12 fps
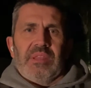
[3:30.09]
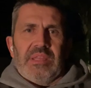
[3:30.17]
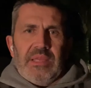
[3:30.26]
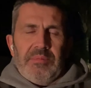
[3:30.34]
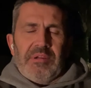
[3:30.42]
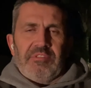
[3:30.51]

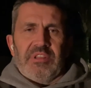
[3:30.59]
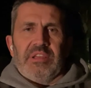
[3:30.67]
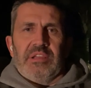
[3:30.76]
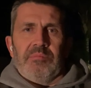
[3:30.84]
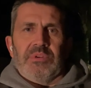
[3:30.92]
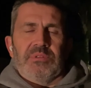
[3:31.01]
Keep
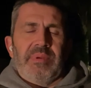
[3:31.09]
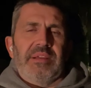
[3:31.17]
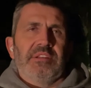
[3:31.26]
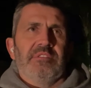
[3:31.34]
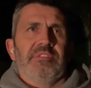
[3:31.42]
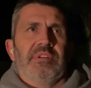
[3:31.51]
everything in
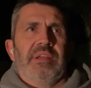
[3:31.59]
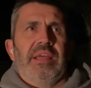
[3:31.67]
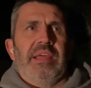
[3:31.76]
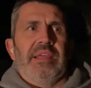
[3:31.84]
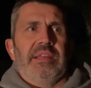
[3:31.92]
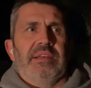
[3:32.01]
perspective.
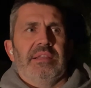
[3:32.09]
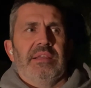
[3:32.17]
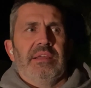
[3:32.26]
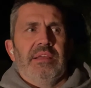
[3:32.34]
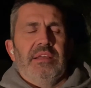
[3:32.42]
And